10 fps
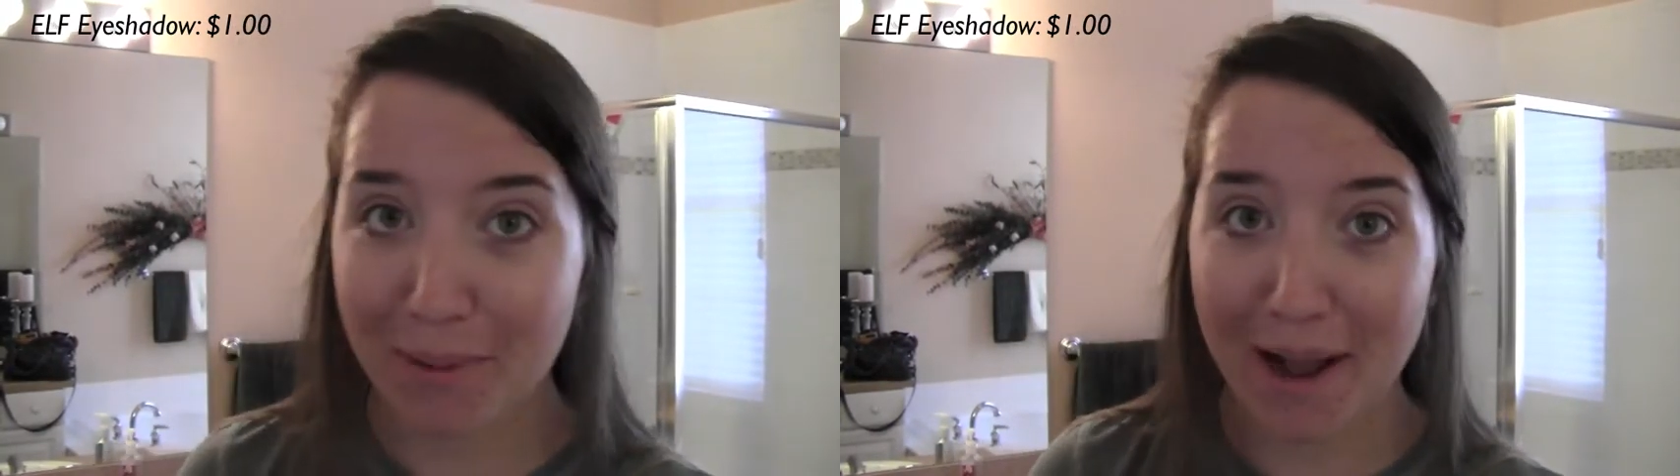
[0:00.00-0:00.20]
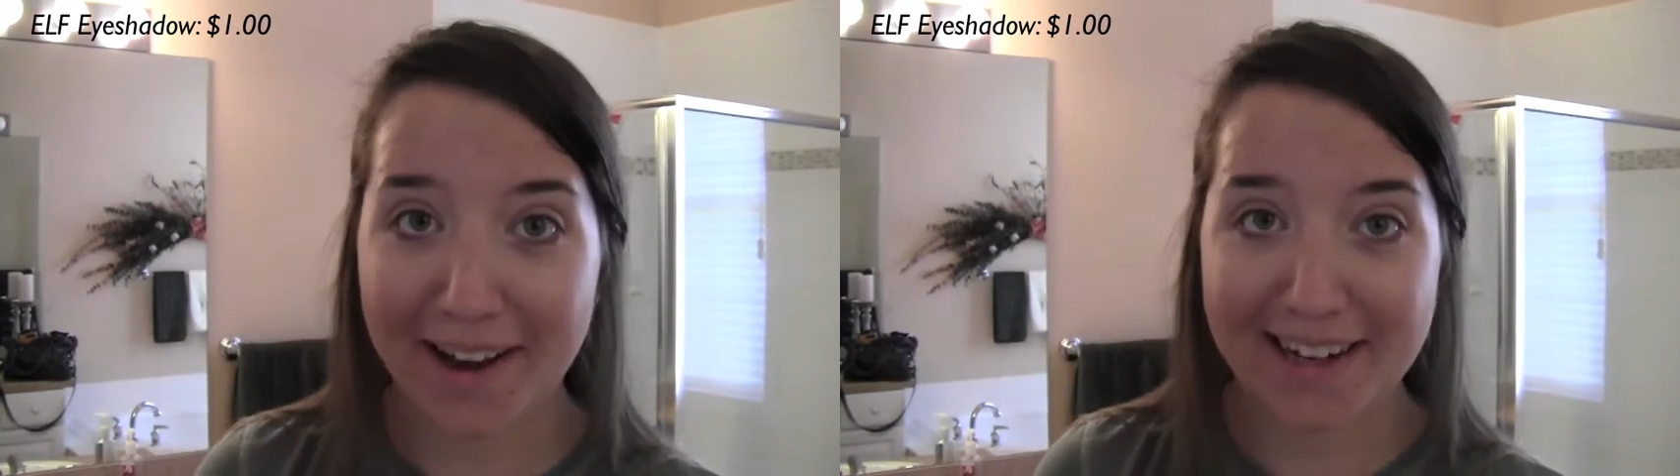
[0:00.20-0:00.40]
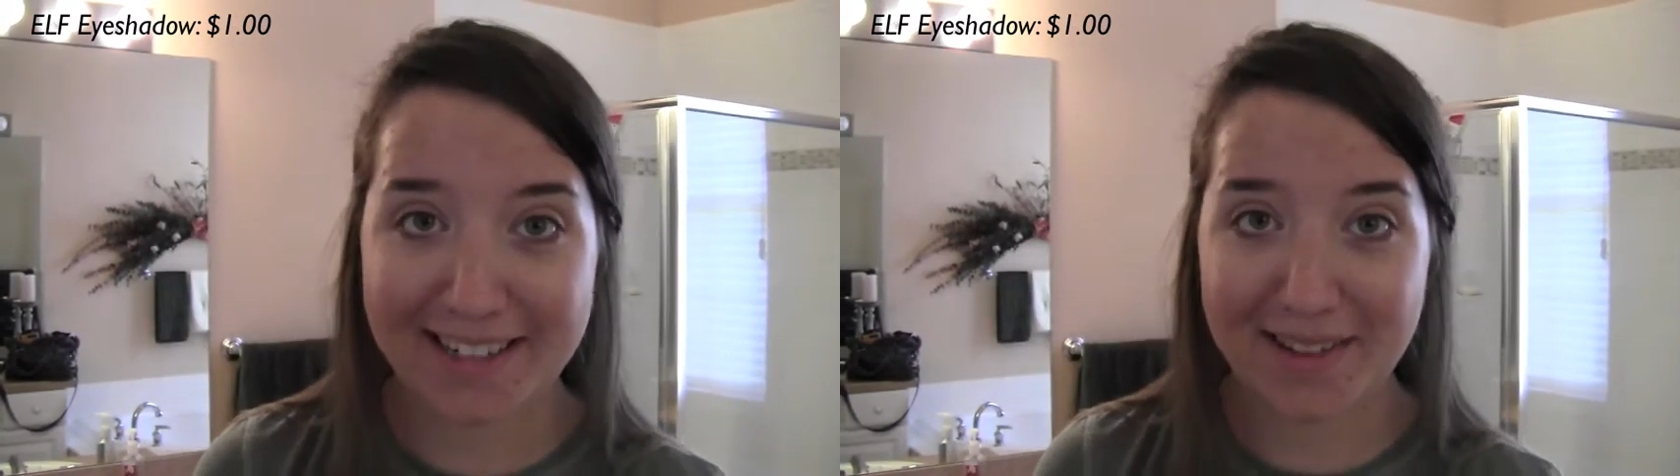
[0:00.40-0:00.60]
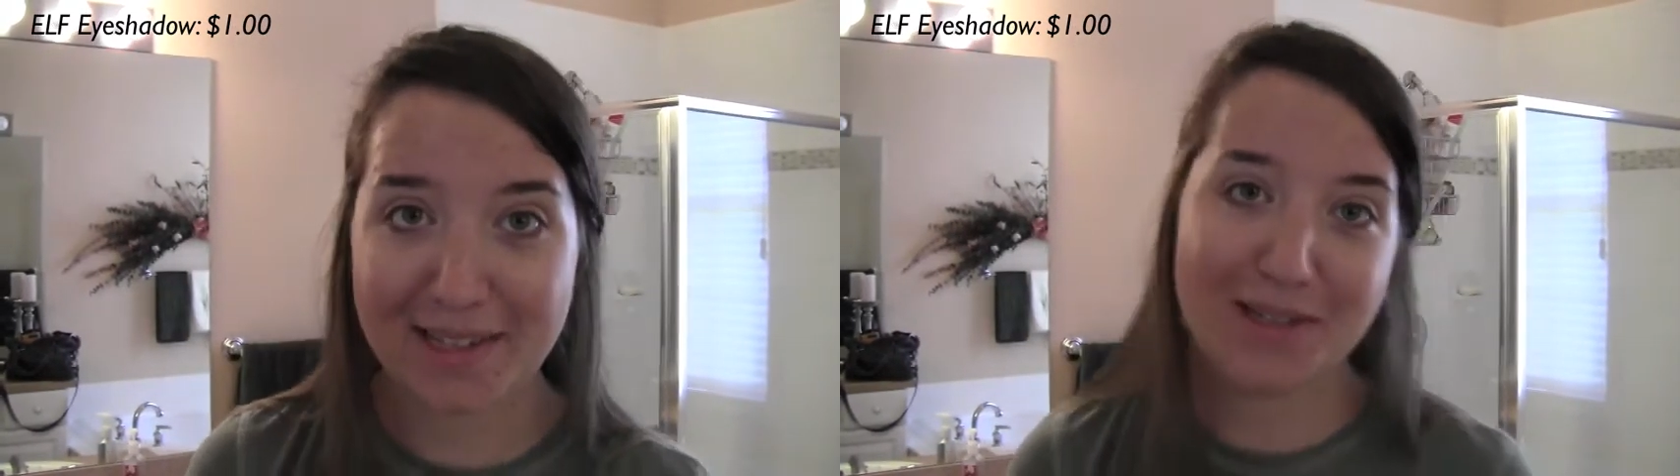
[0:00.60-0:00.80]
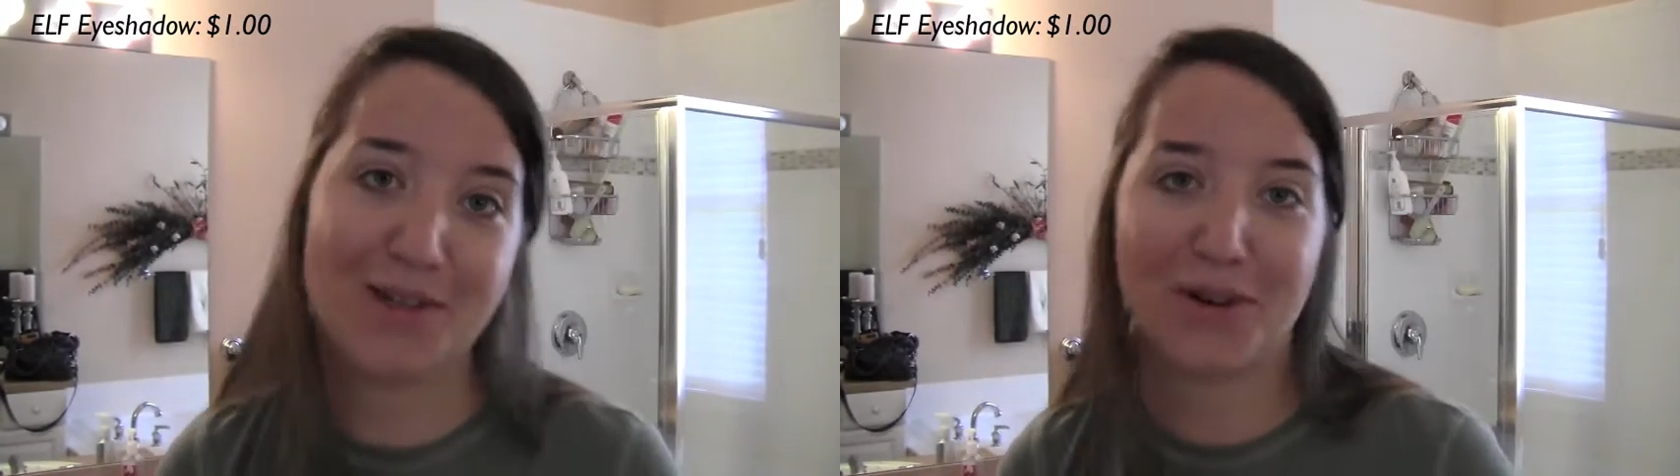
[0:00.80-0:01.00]
product in
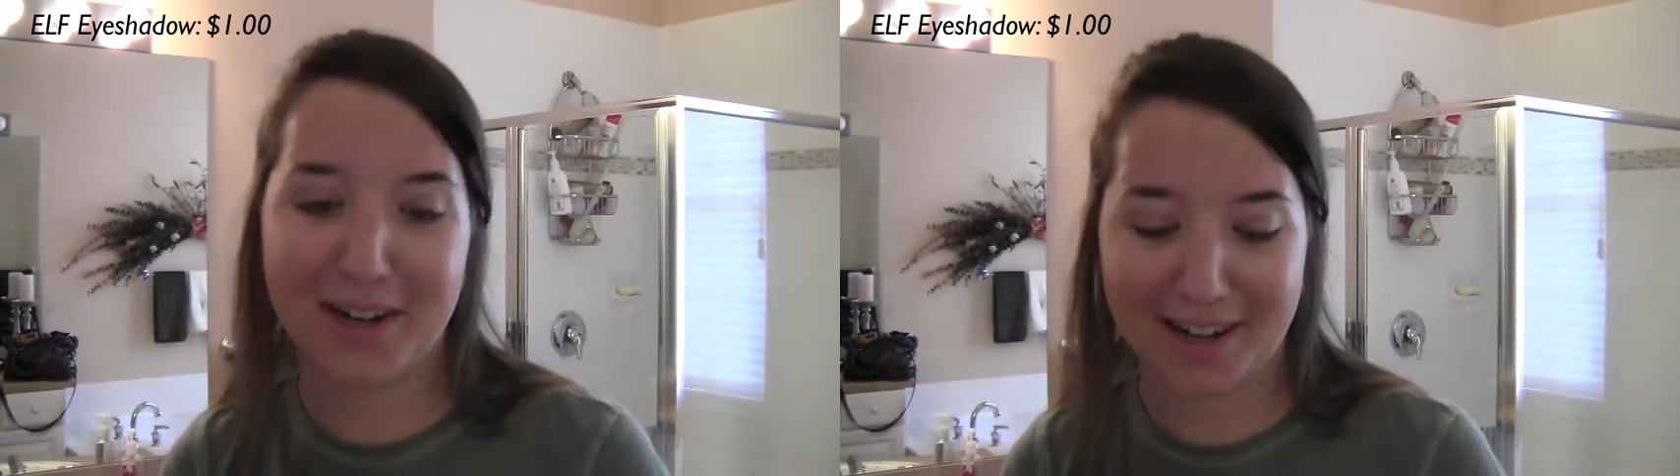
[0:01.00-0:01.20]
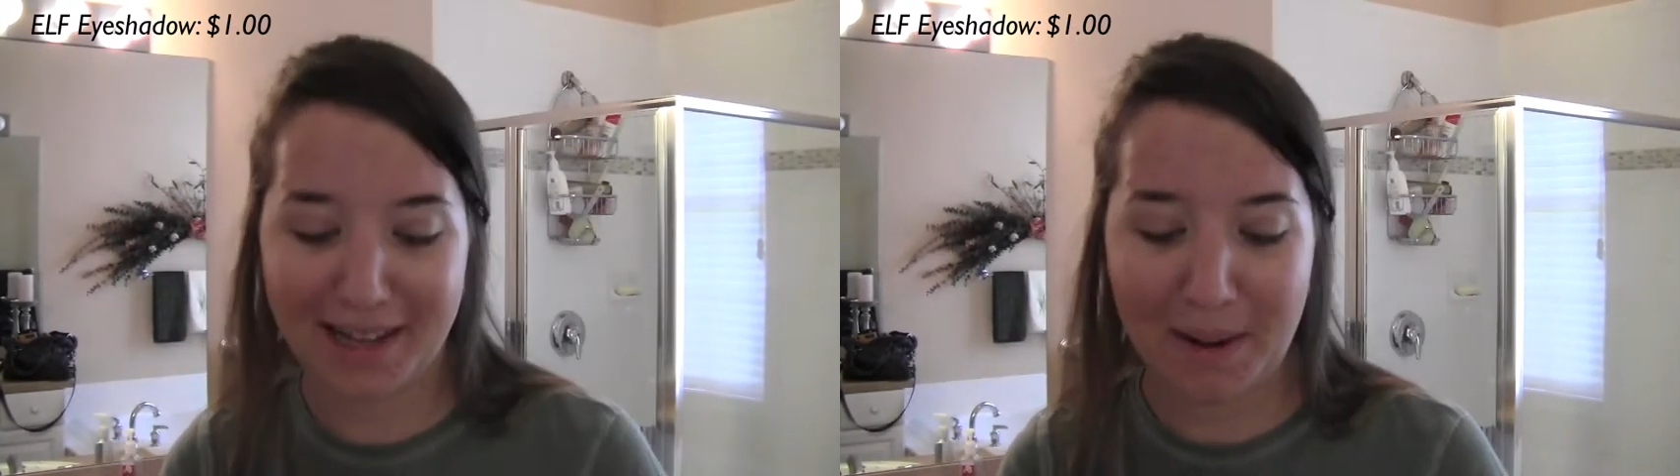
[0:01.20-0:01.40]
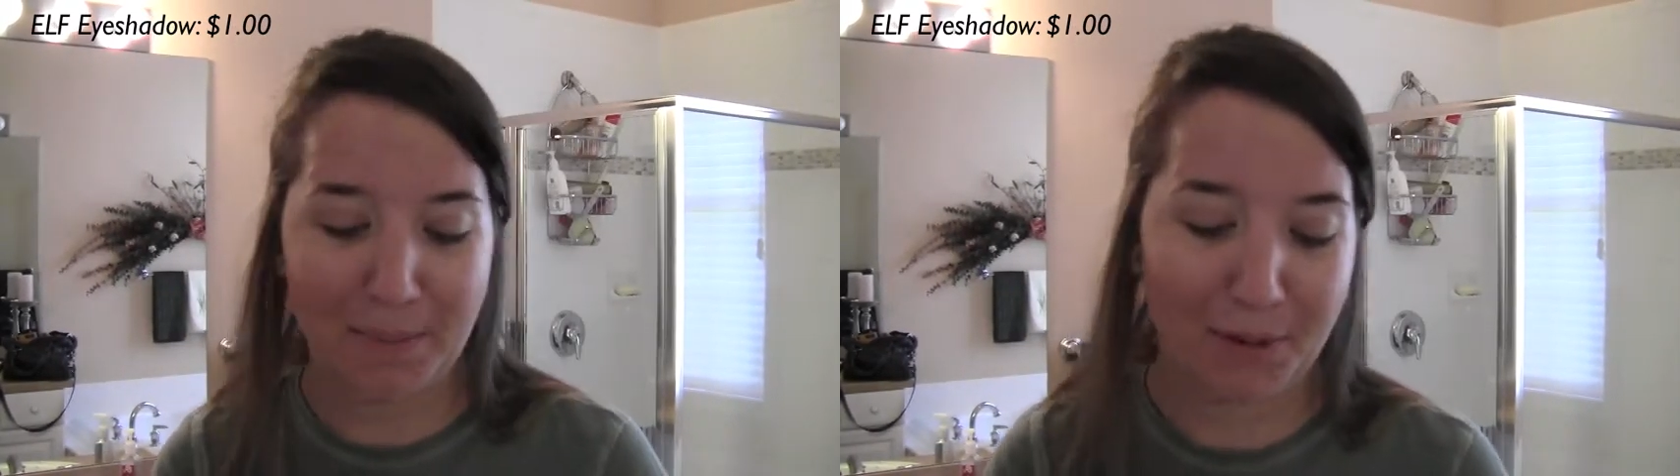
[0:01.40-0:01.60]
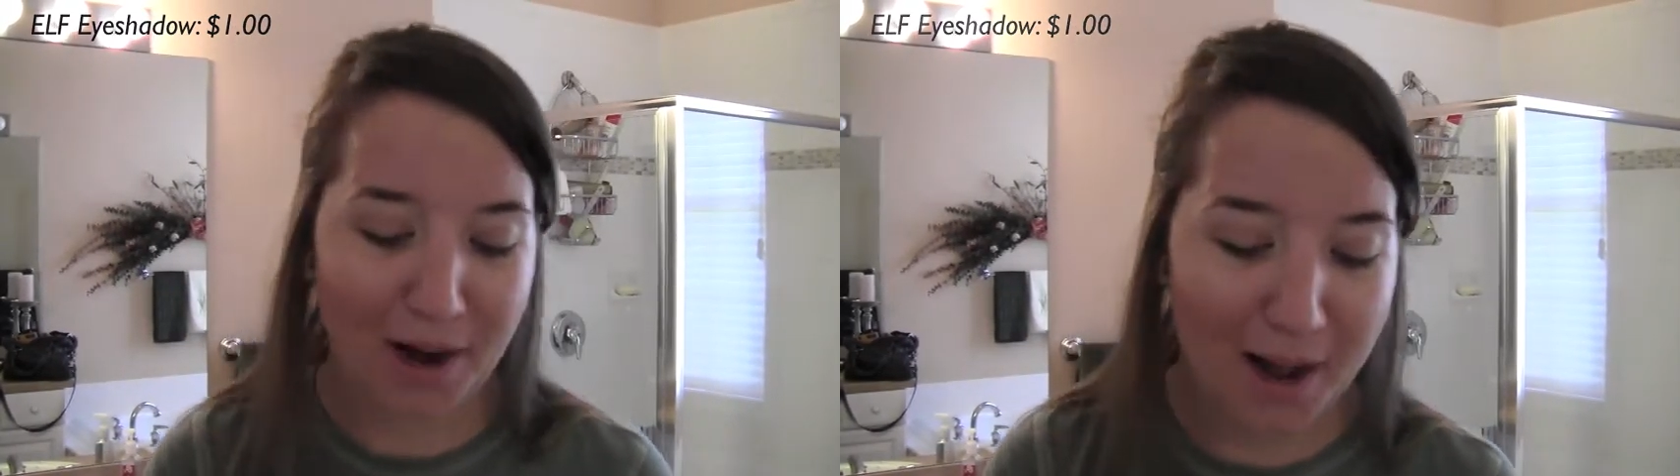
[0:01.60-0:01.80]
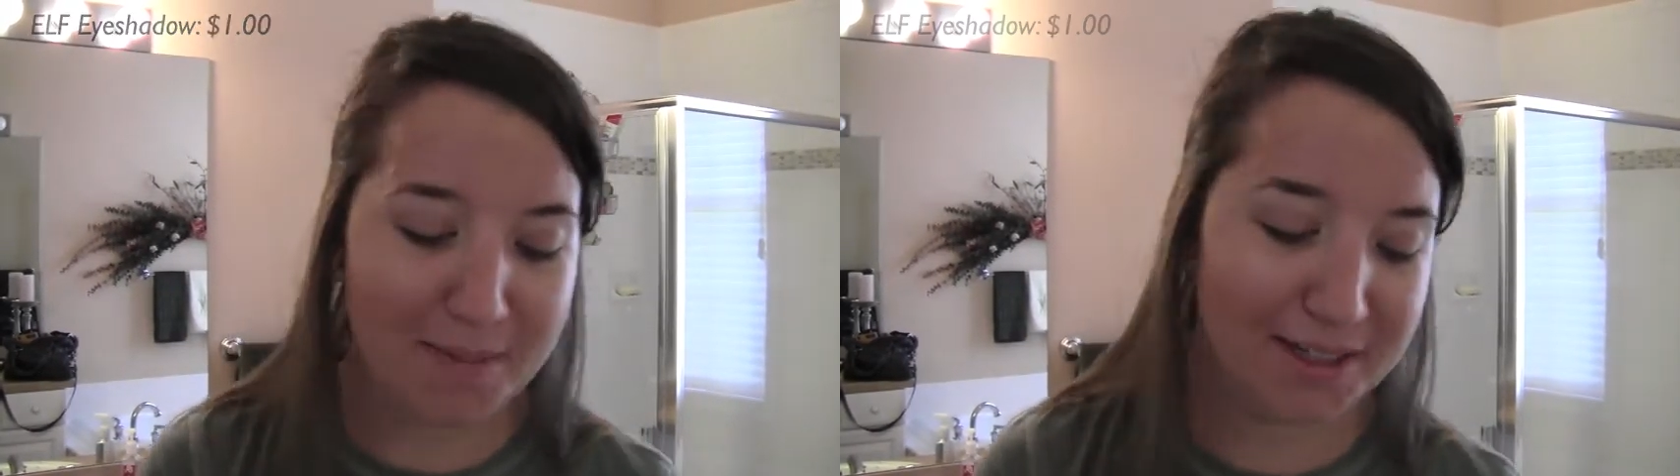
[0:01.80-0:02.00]
this tutorial, I
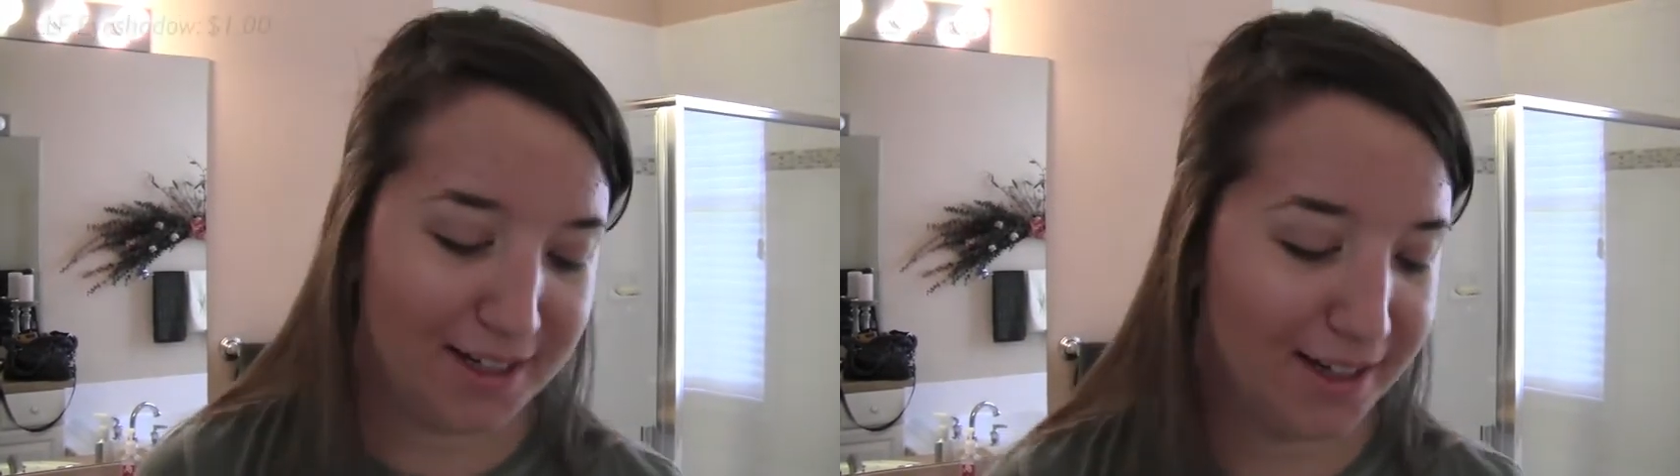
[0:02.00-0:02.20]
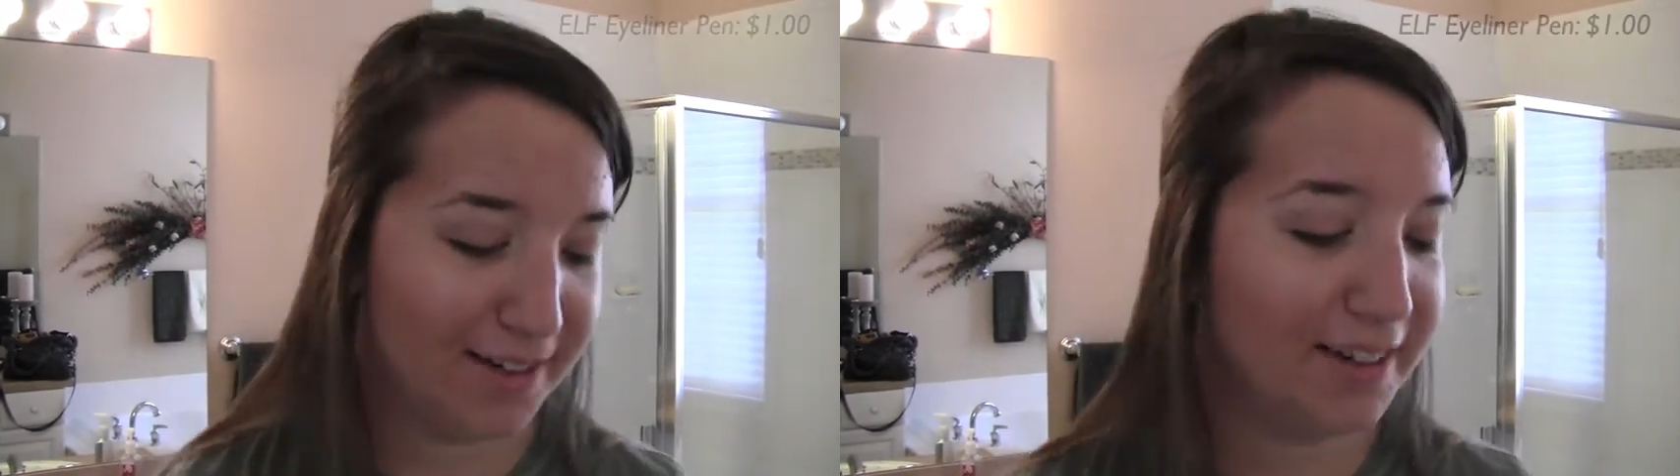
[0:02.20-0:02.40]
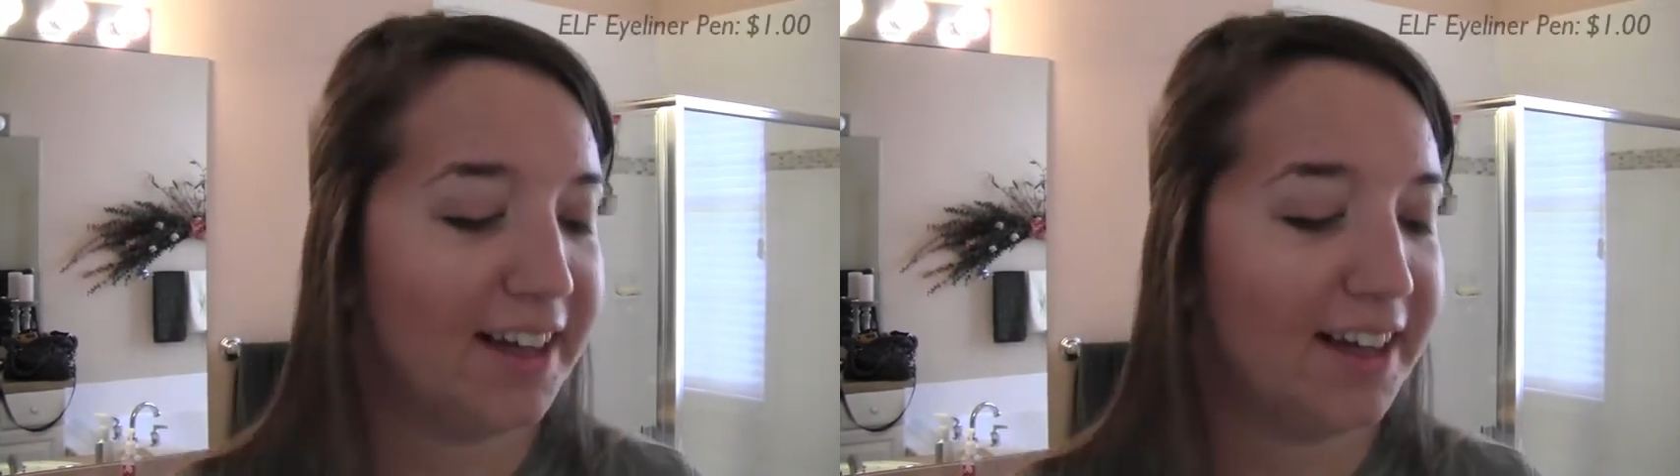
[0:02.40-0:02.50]
promise you.